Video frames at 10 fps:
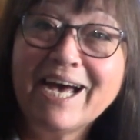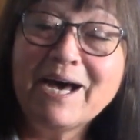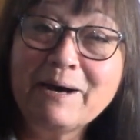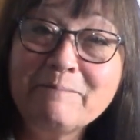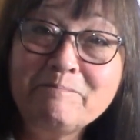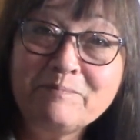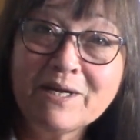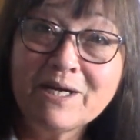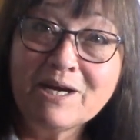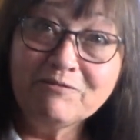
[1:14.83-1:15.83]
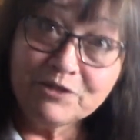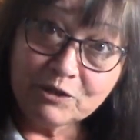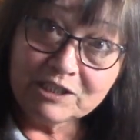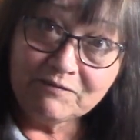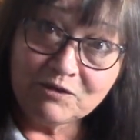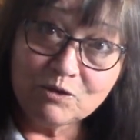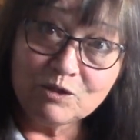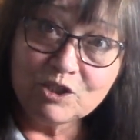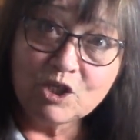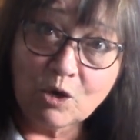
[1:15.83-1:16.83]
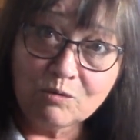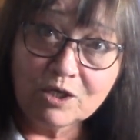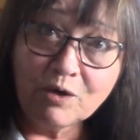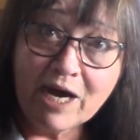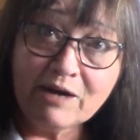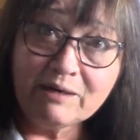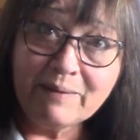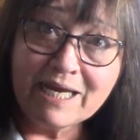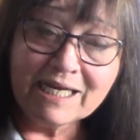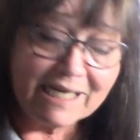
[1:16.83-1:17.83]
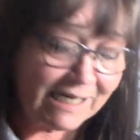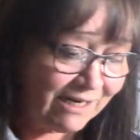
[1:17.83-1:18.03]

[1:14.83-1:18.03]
For those of you who don't know how to make it,